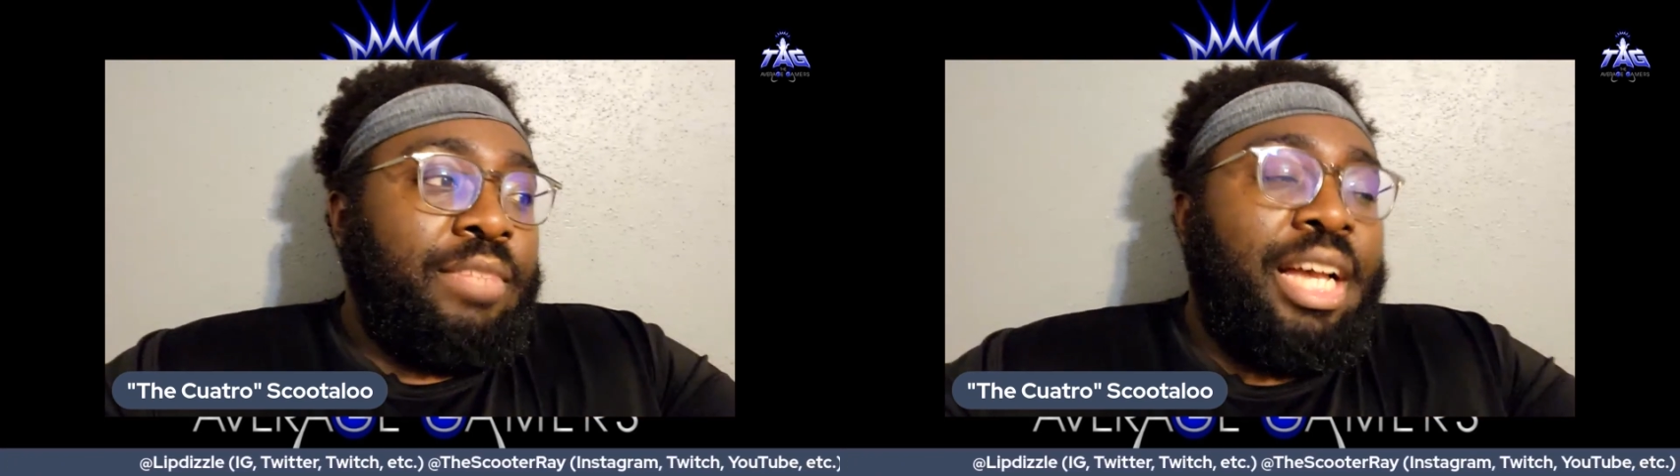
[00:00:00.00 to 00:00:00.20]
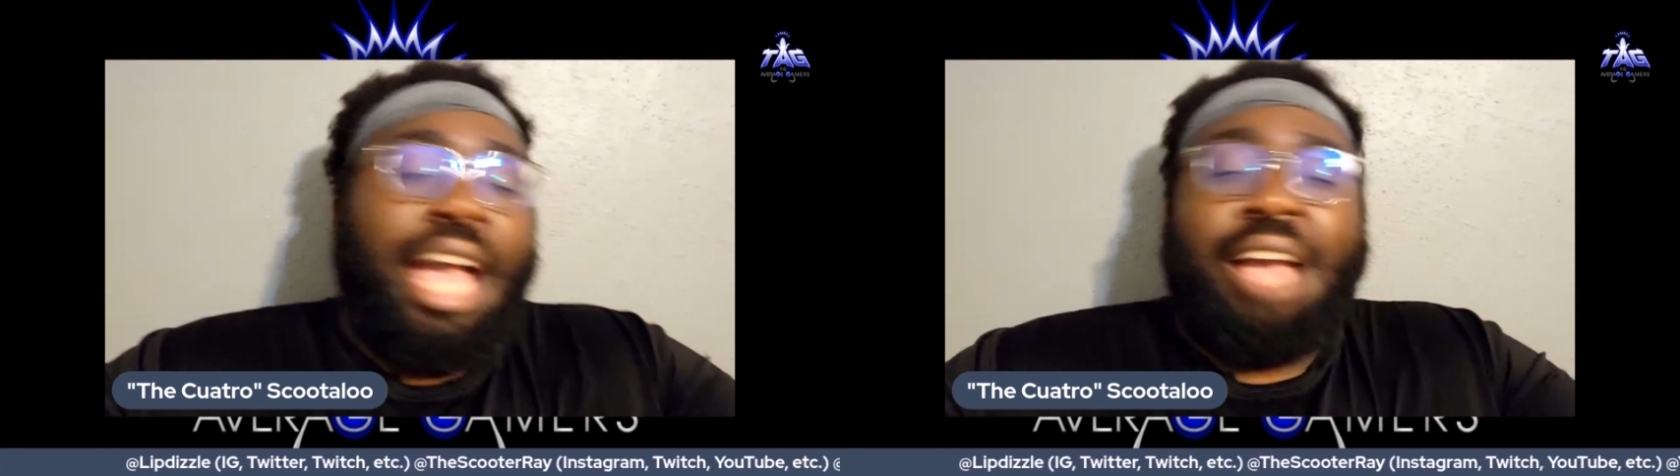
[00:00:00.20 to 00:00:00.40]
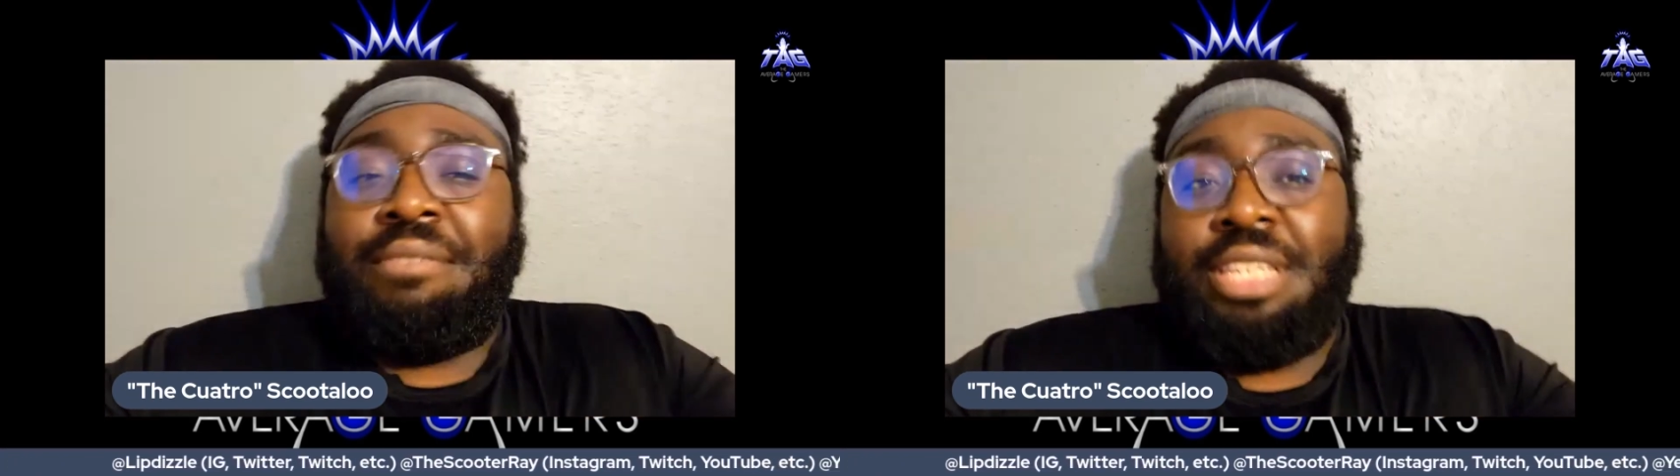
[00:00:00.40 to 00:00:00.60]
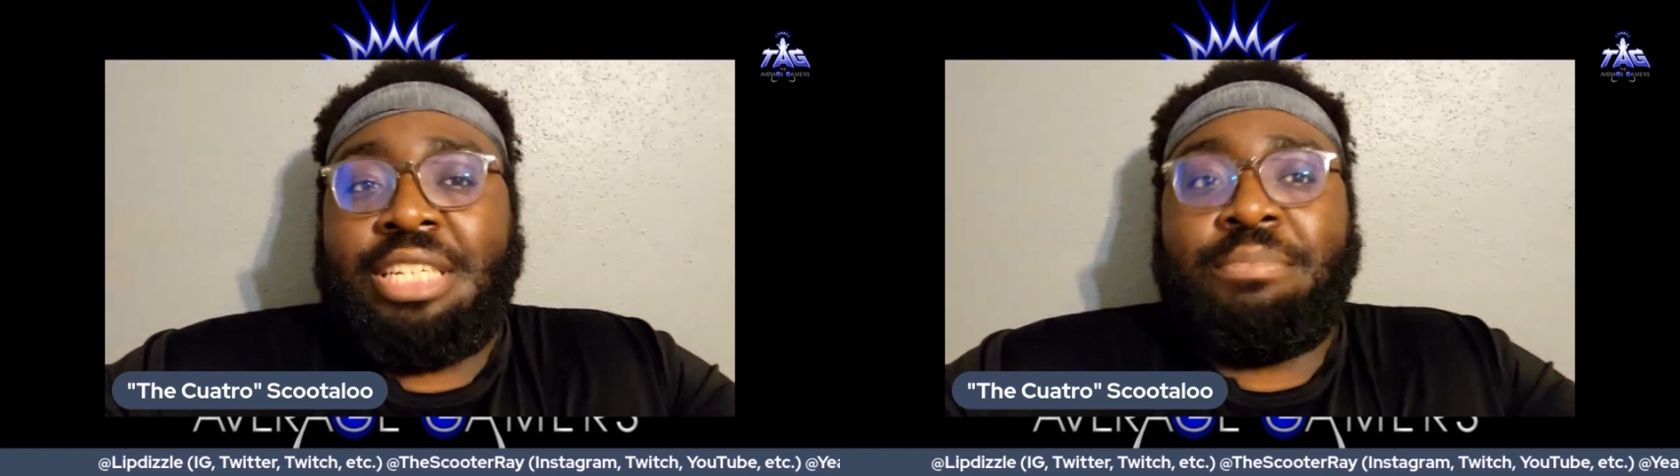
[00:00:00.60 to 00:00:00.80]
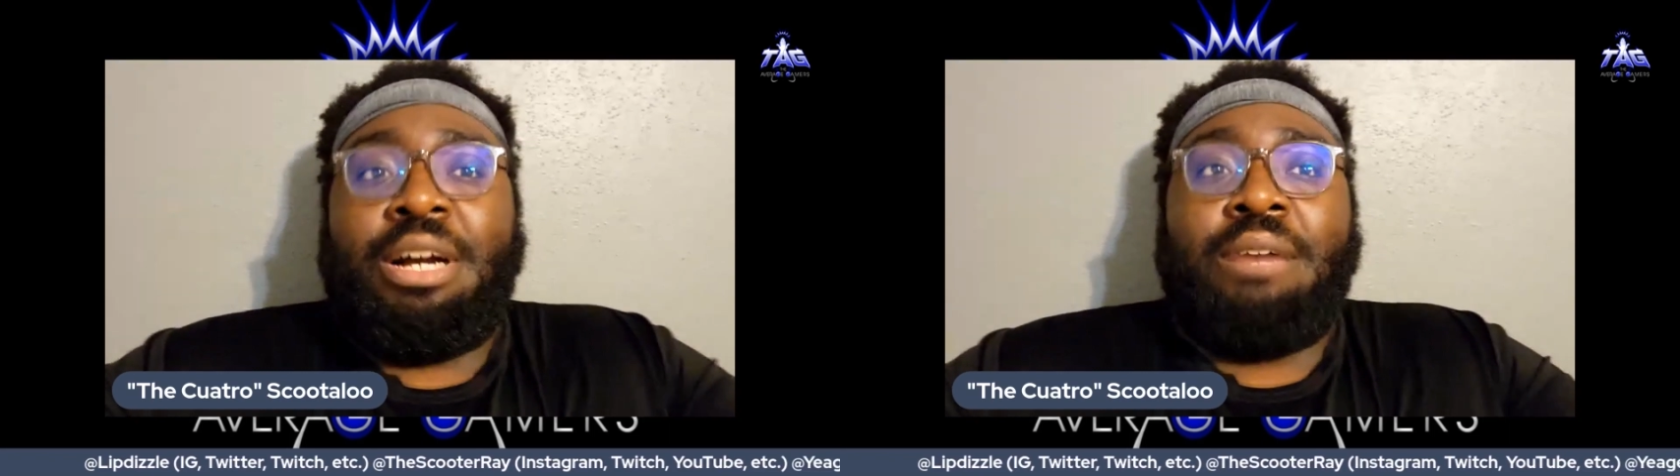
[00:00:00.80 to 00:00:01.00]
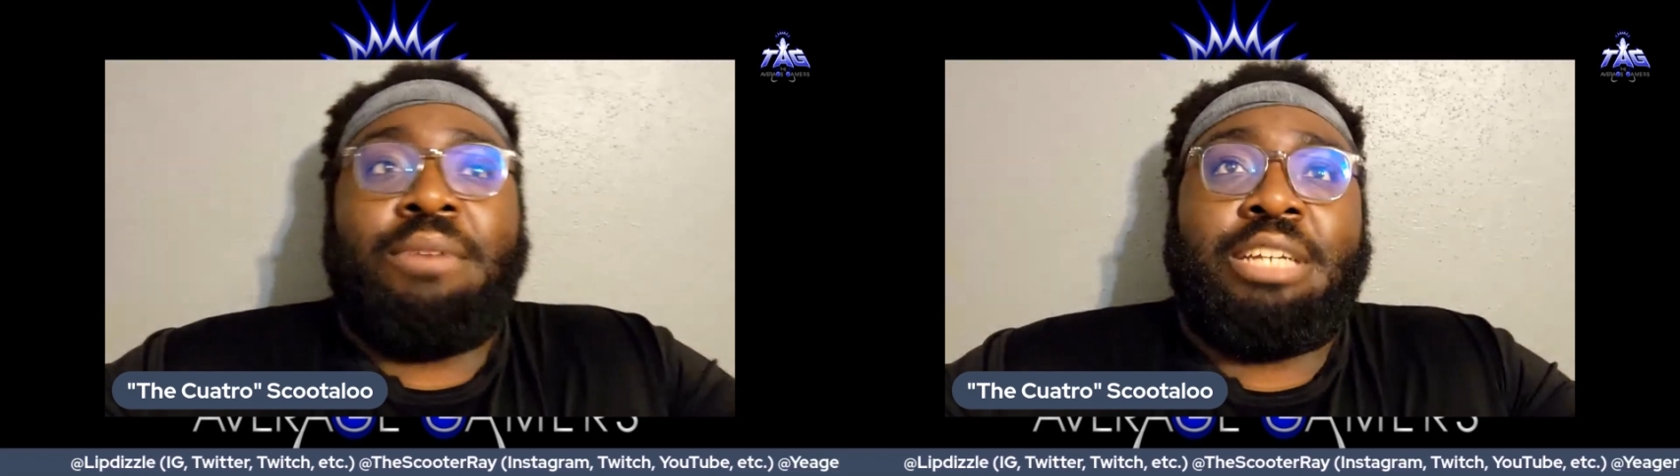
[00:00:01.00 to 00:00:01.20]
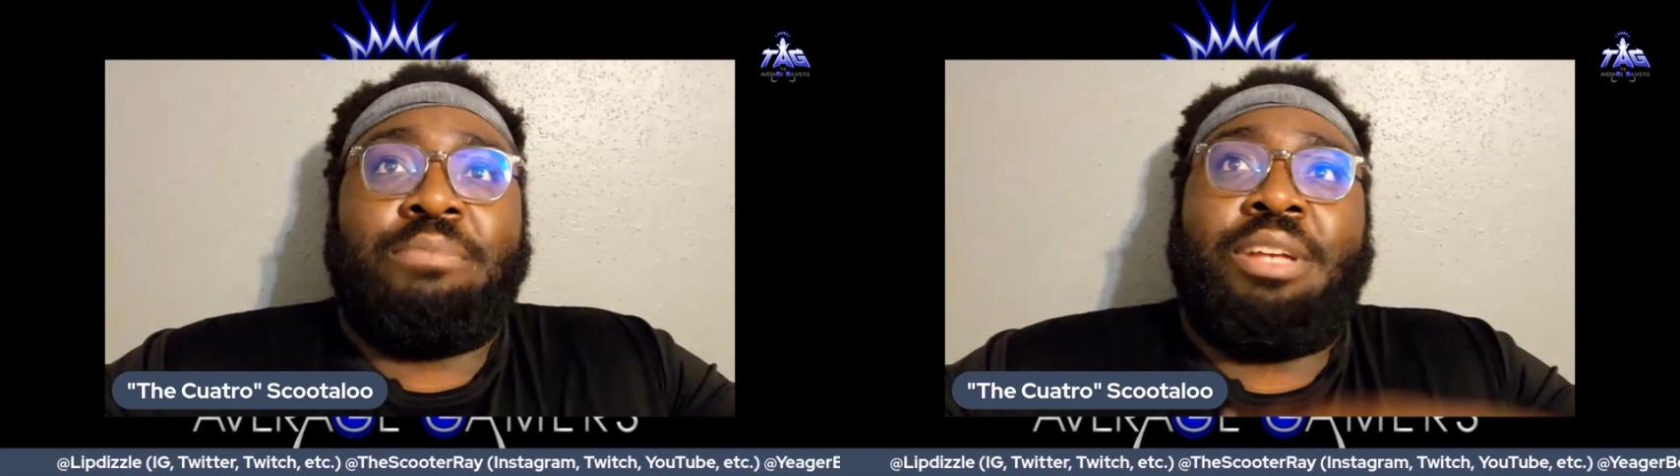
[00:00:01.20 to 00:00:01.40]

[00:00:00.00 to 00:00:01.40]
an avalanche Pop Rocks,